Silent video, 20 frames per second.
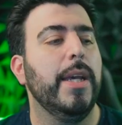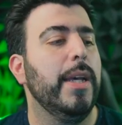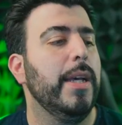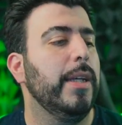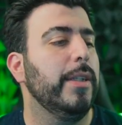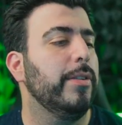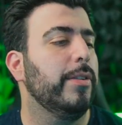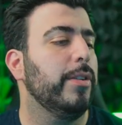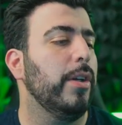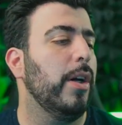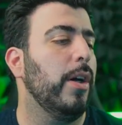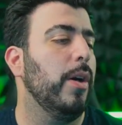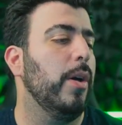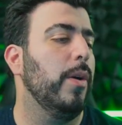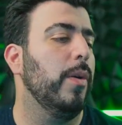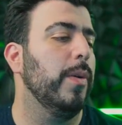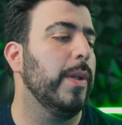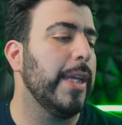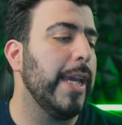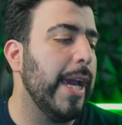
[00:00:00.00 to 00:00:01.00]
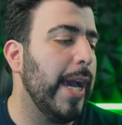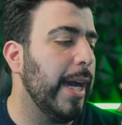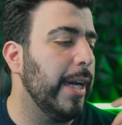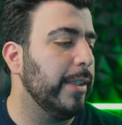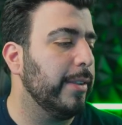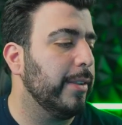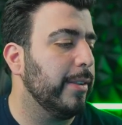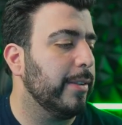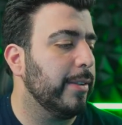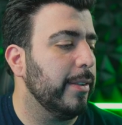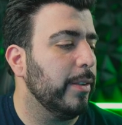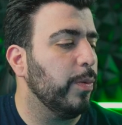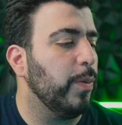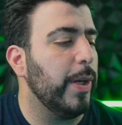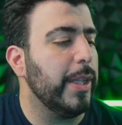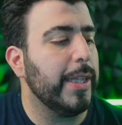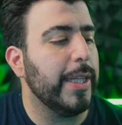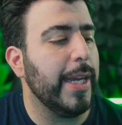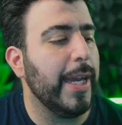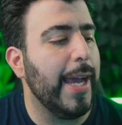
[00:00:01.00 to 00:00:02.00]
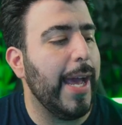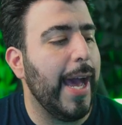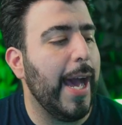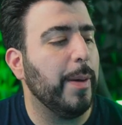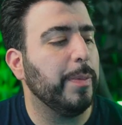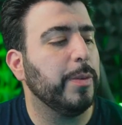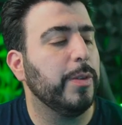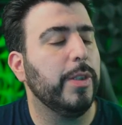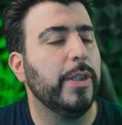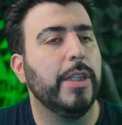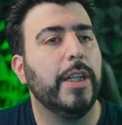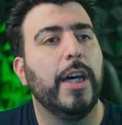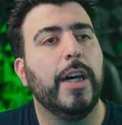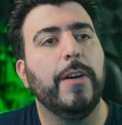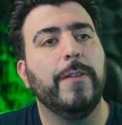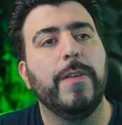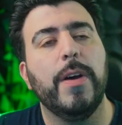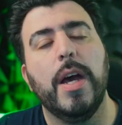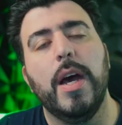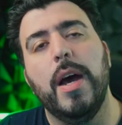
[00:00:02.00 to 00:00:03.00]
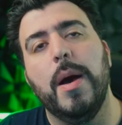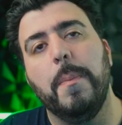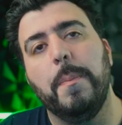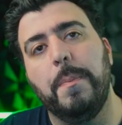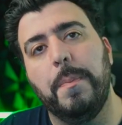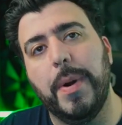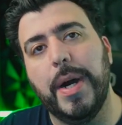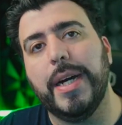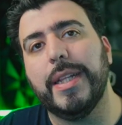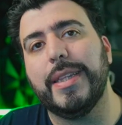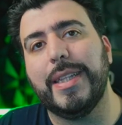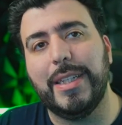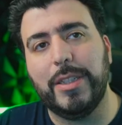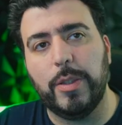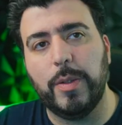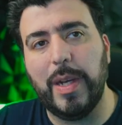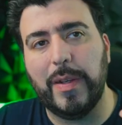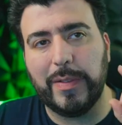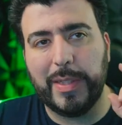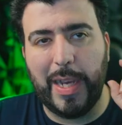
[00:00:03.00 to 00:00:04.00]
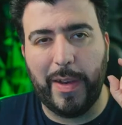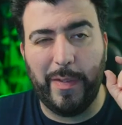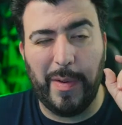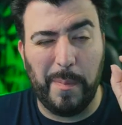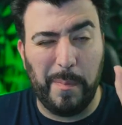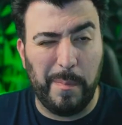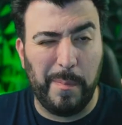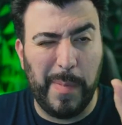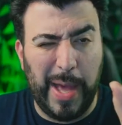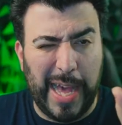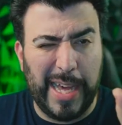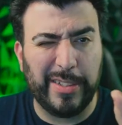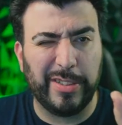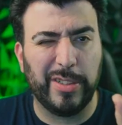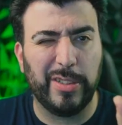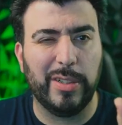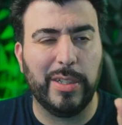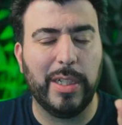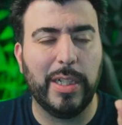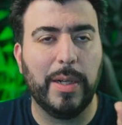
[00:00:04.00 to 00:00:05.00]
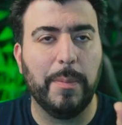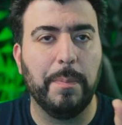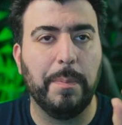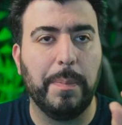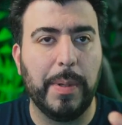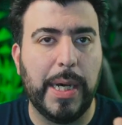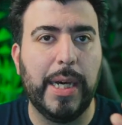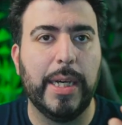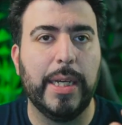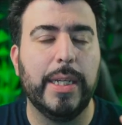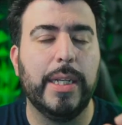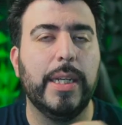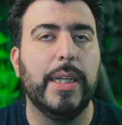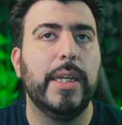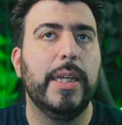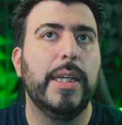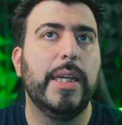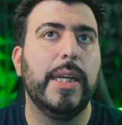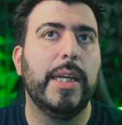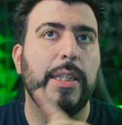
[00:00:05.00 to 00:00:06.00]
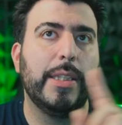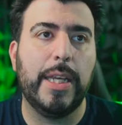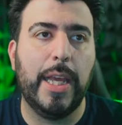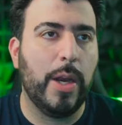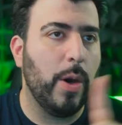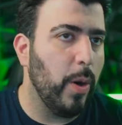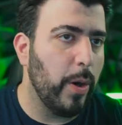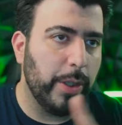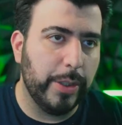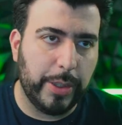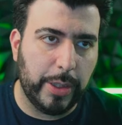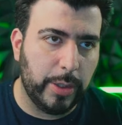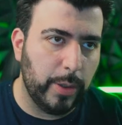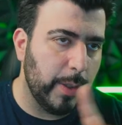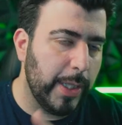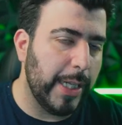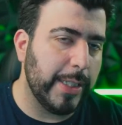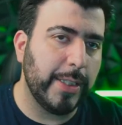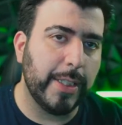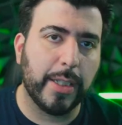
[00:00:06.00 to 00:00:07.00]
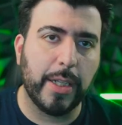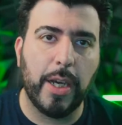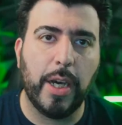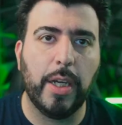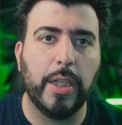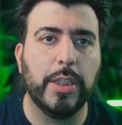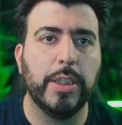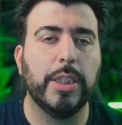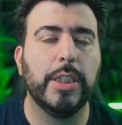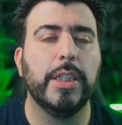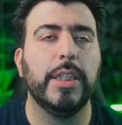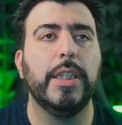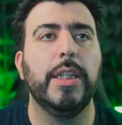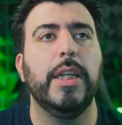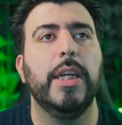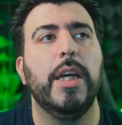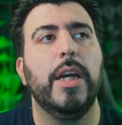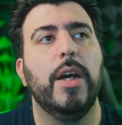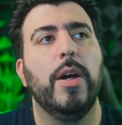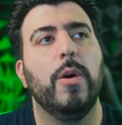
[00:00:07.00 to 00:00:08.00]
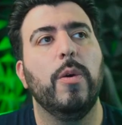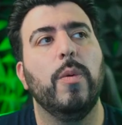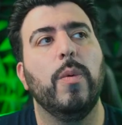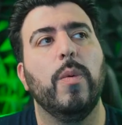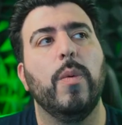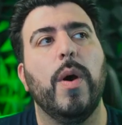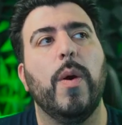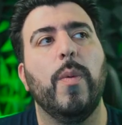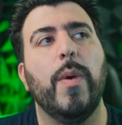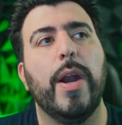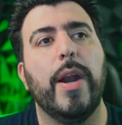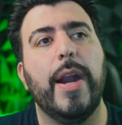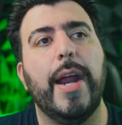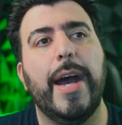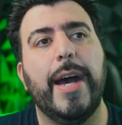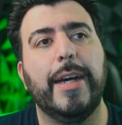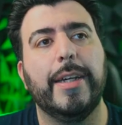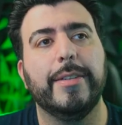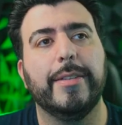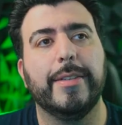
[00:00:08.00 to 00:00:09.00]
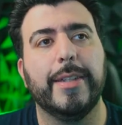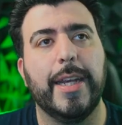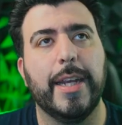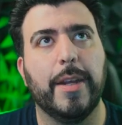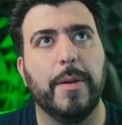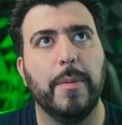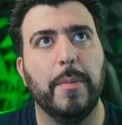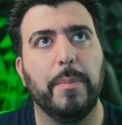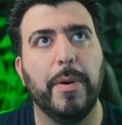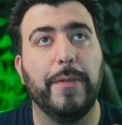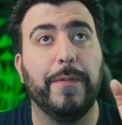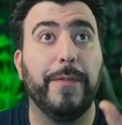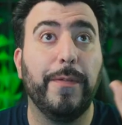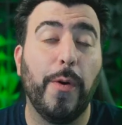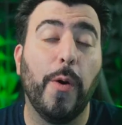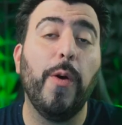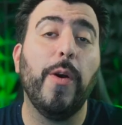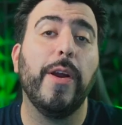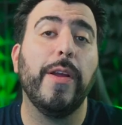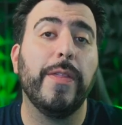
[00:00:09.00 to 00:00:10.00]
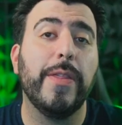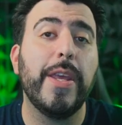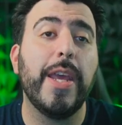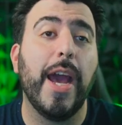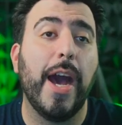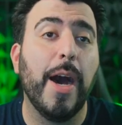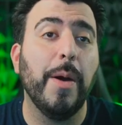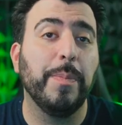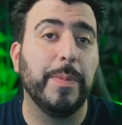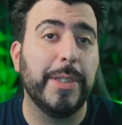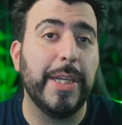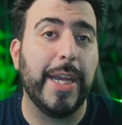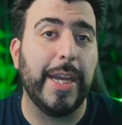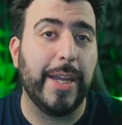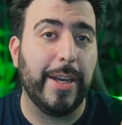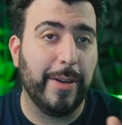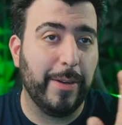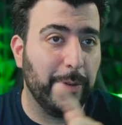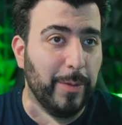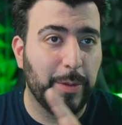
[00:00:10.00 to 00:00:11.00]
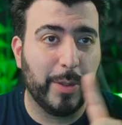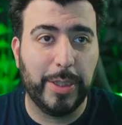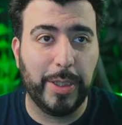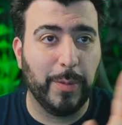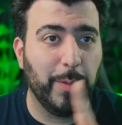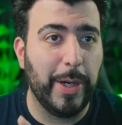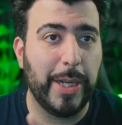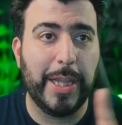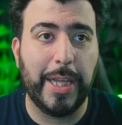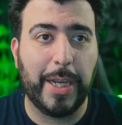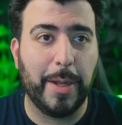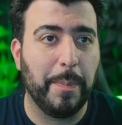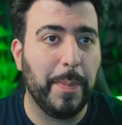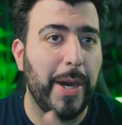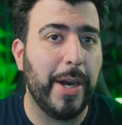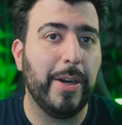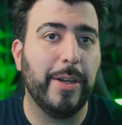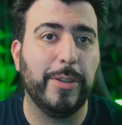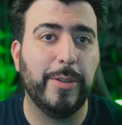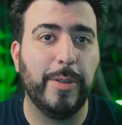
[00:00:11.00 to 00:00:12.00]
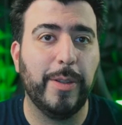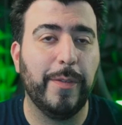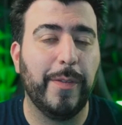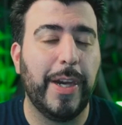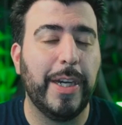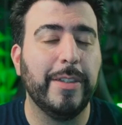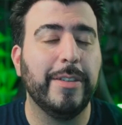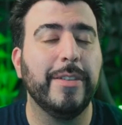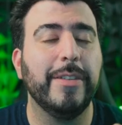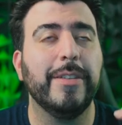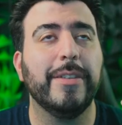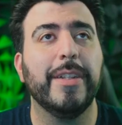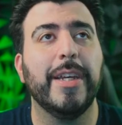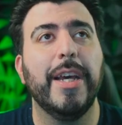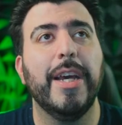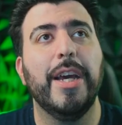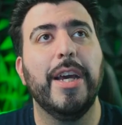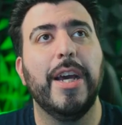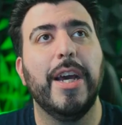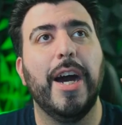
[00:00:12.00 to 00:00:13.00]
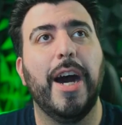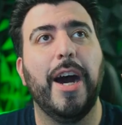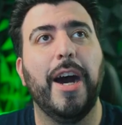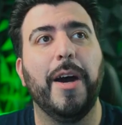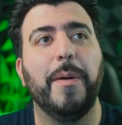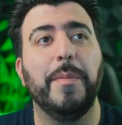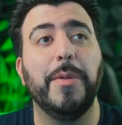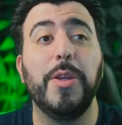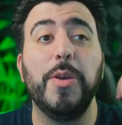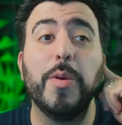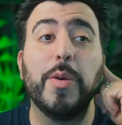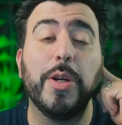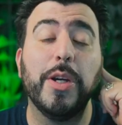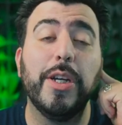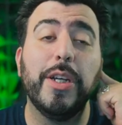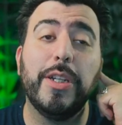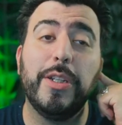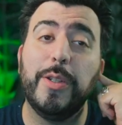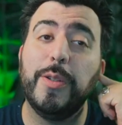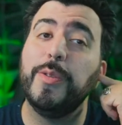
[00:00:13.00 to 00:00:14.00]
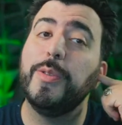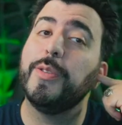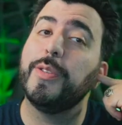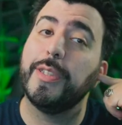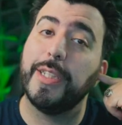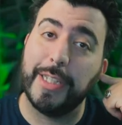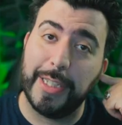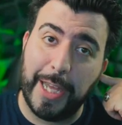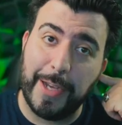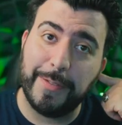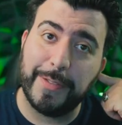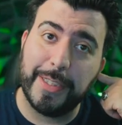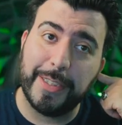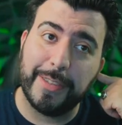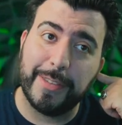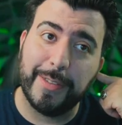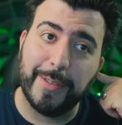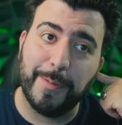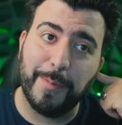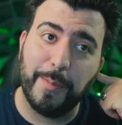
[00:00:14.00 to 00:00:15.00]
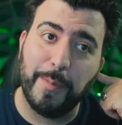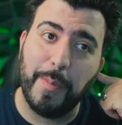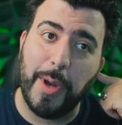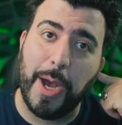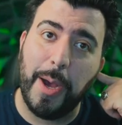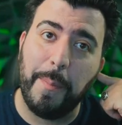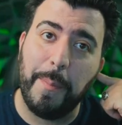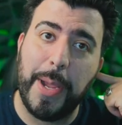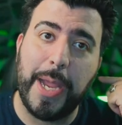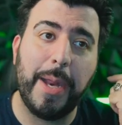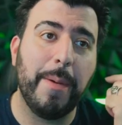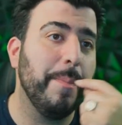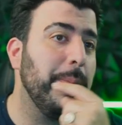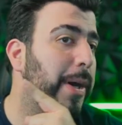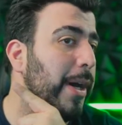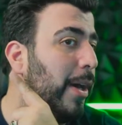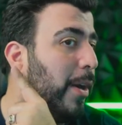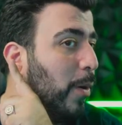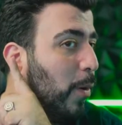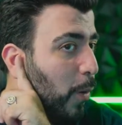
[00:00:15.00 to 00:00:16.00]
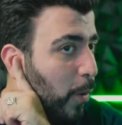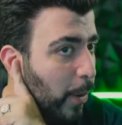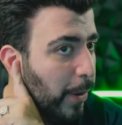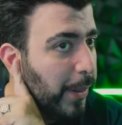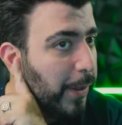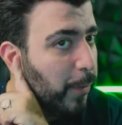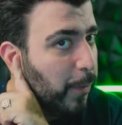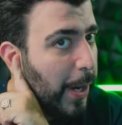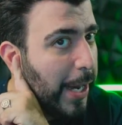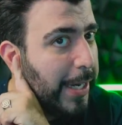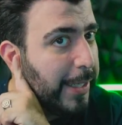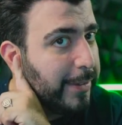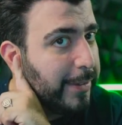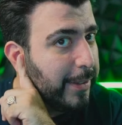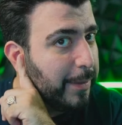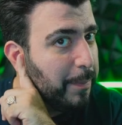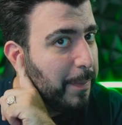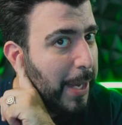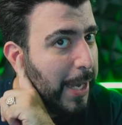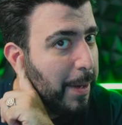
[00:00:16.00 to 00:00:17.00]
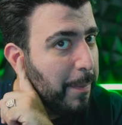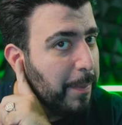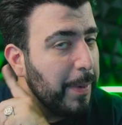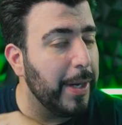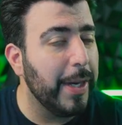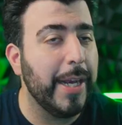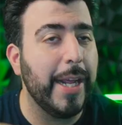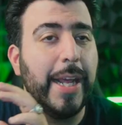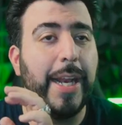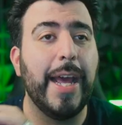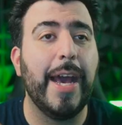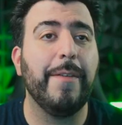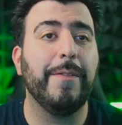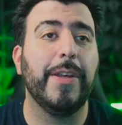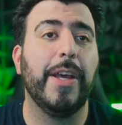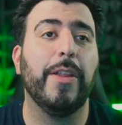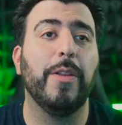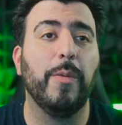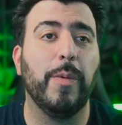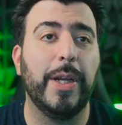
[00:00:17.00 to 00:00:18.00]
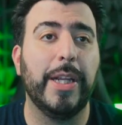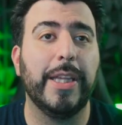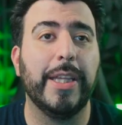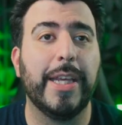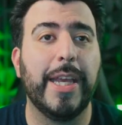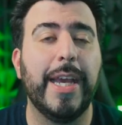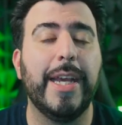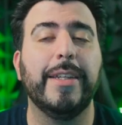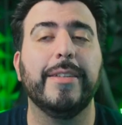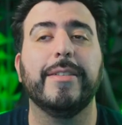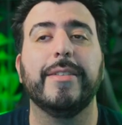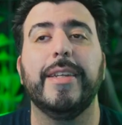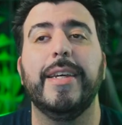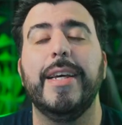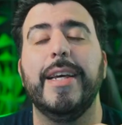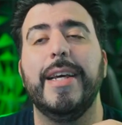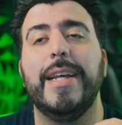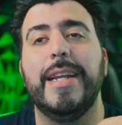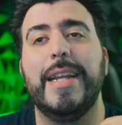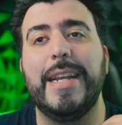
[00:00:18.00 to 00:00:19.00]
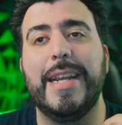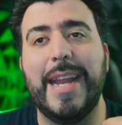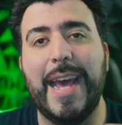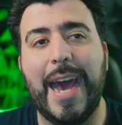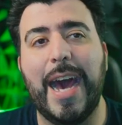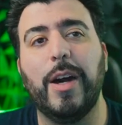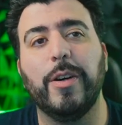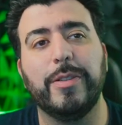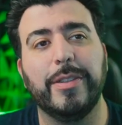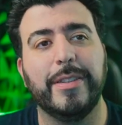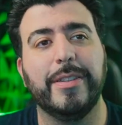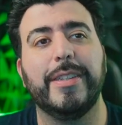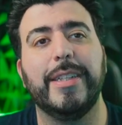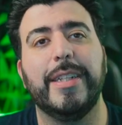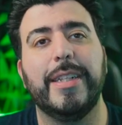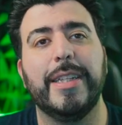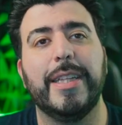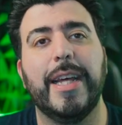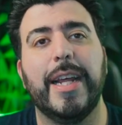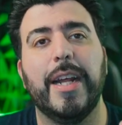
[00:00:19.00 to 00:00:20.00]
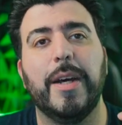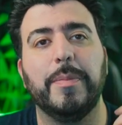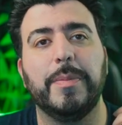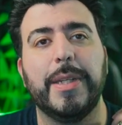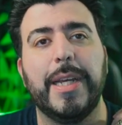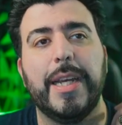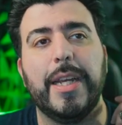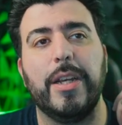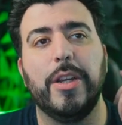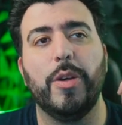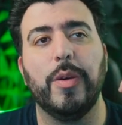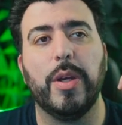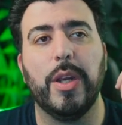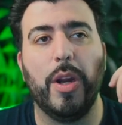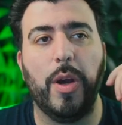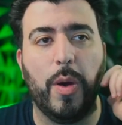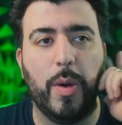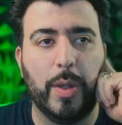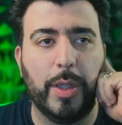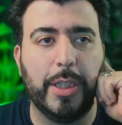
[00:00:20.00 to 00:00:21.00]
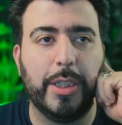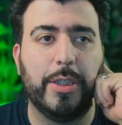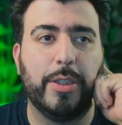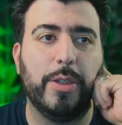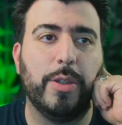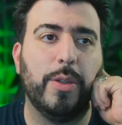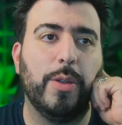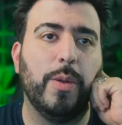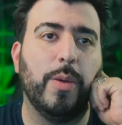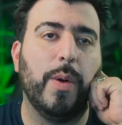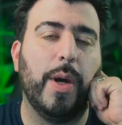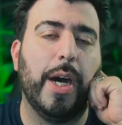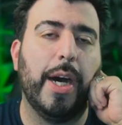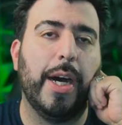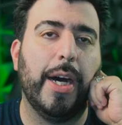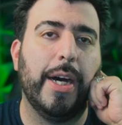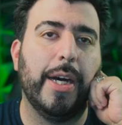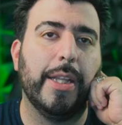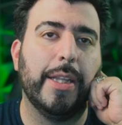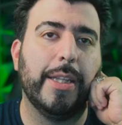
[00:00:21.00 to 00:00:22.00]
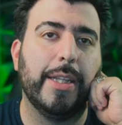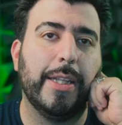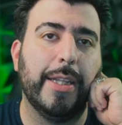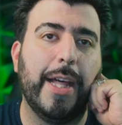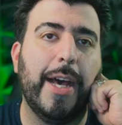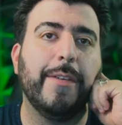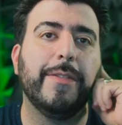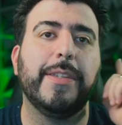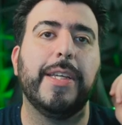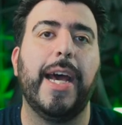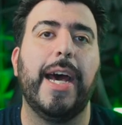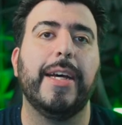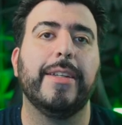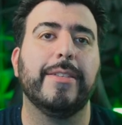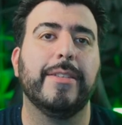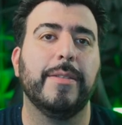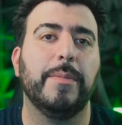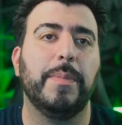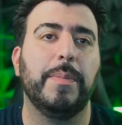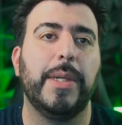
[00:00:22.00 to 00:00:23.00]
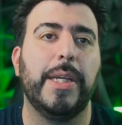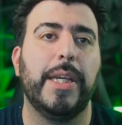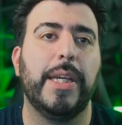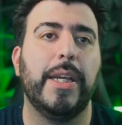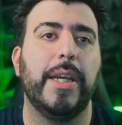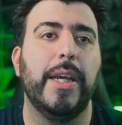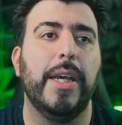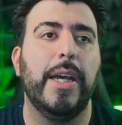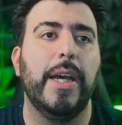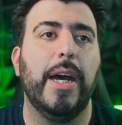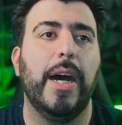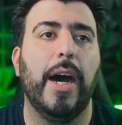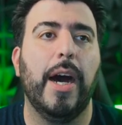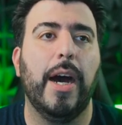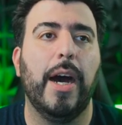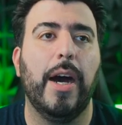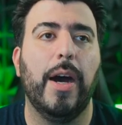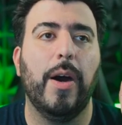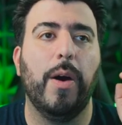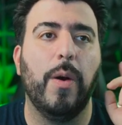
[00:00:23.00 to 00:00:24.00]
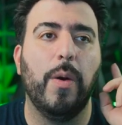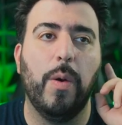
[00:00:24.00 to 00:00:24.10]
So yeah, it's just, it's one thing I absolutely love but they do have to have a master bud in order to do that technology uh, whereas like before the update to where they compared the two devices uh, you could use the left as the uh, main bud or the right as main bud and have the other one in the case now since they did that update you can only do uh, the left has to be uh,